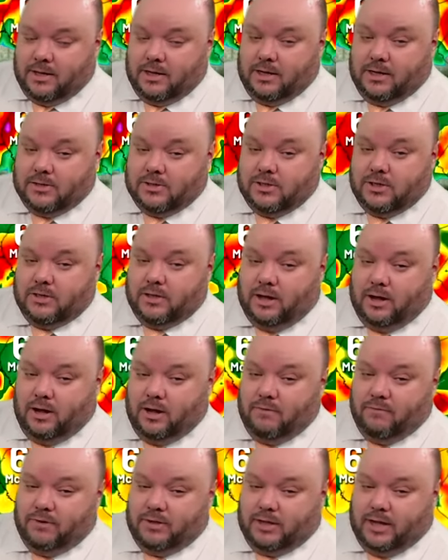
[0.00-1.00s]
into the
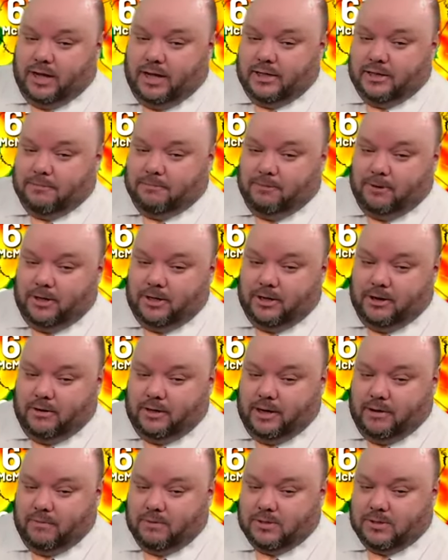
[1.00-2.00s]
overnight and the pre-dawn
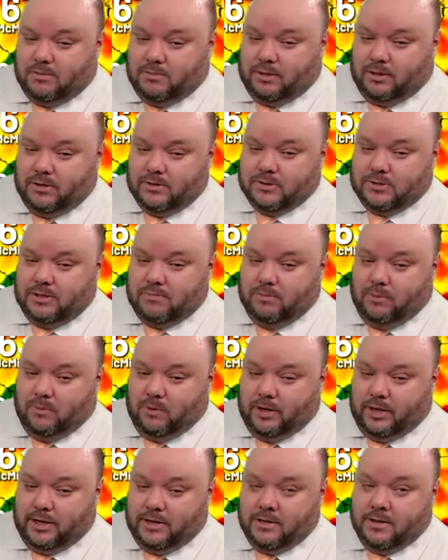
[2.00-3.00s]
hours of Thursday
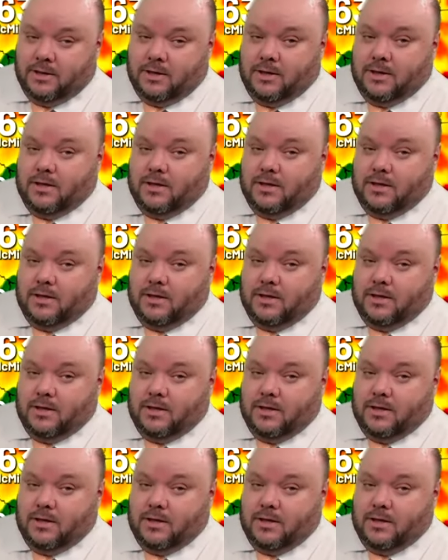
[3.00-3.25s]
morning.